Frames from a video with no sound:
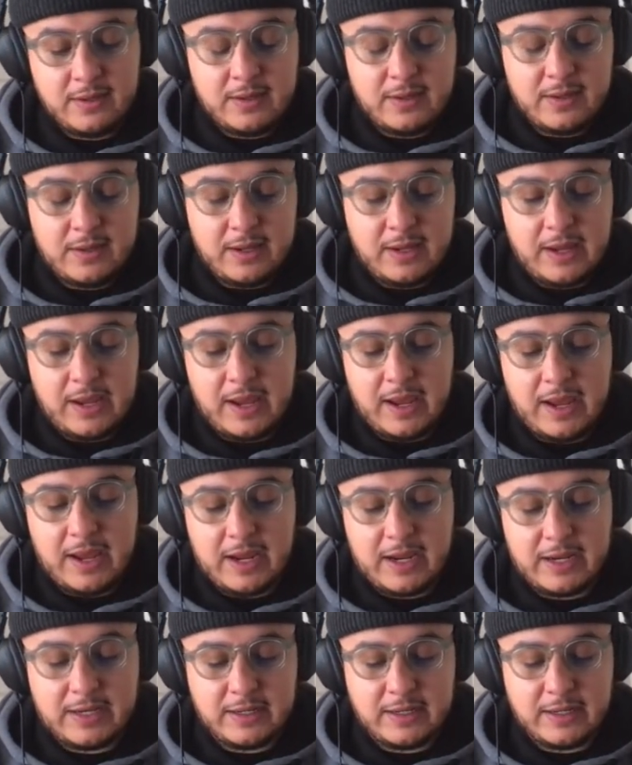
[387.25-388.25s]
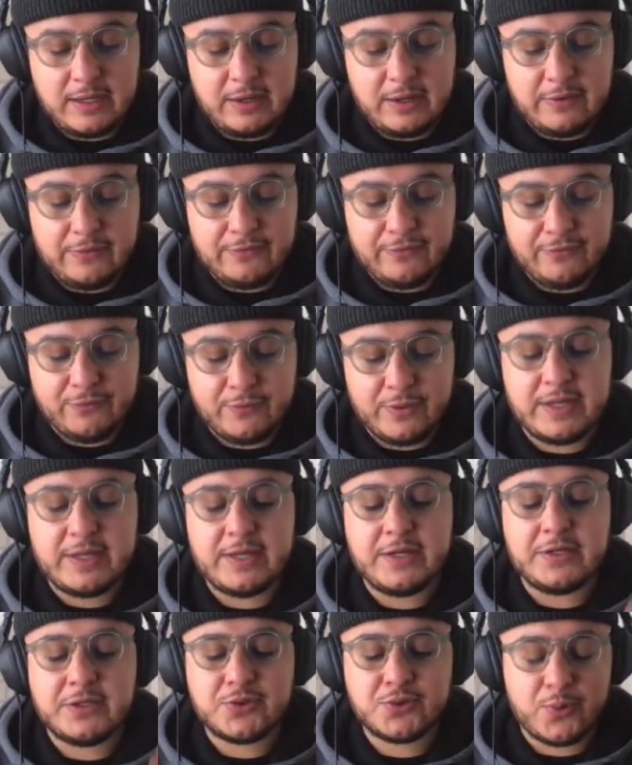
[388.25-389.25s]
And if
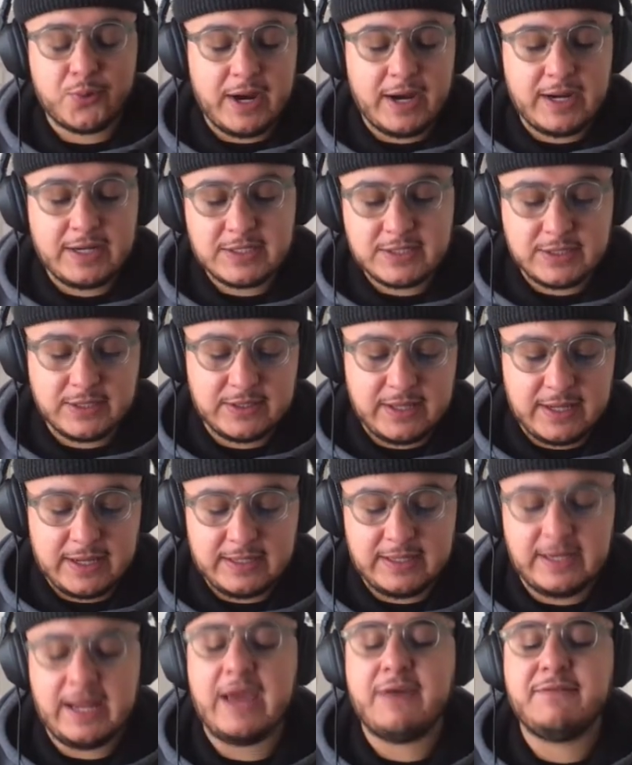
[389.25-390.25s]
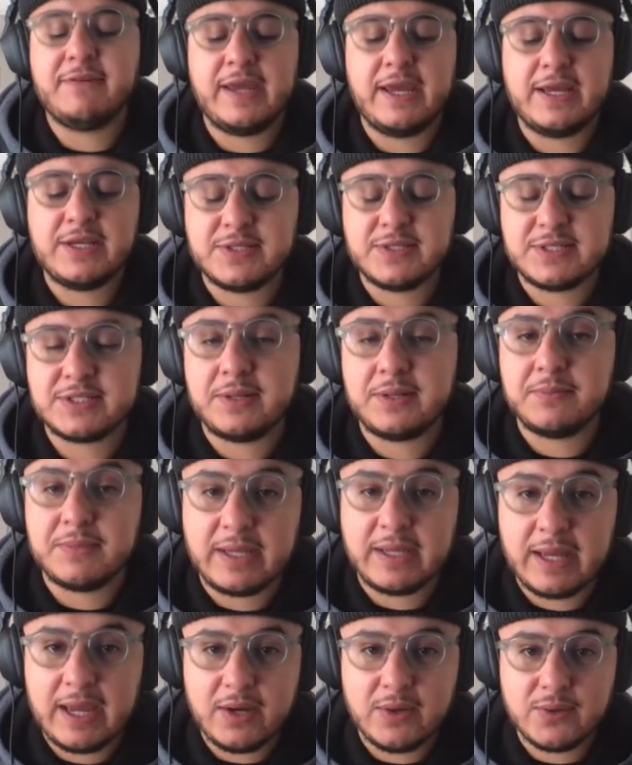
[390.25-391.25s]
we try to then navigate to
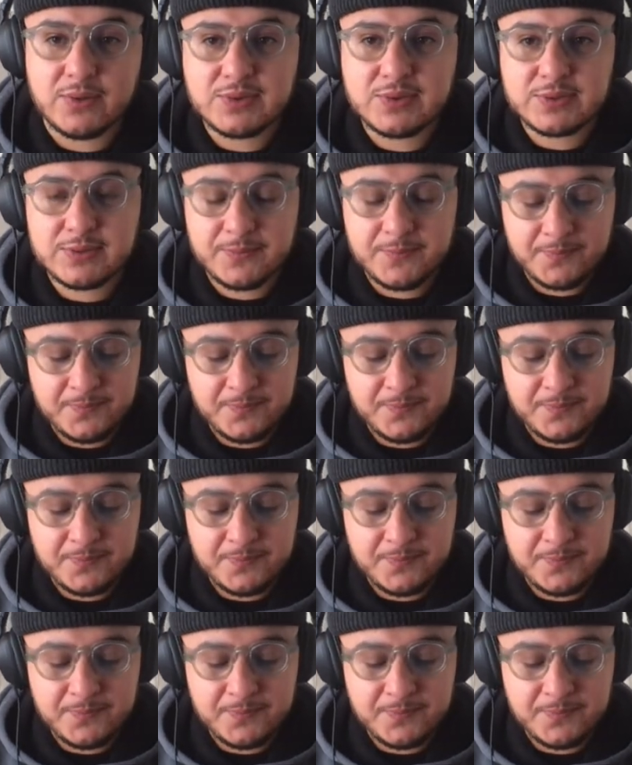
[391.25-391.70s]
something else,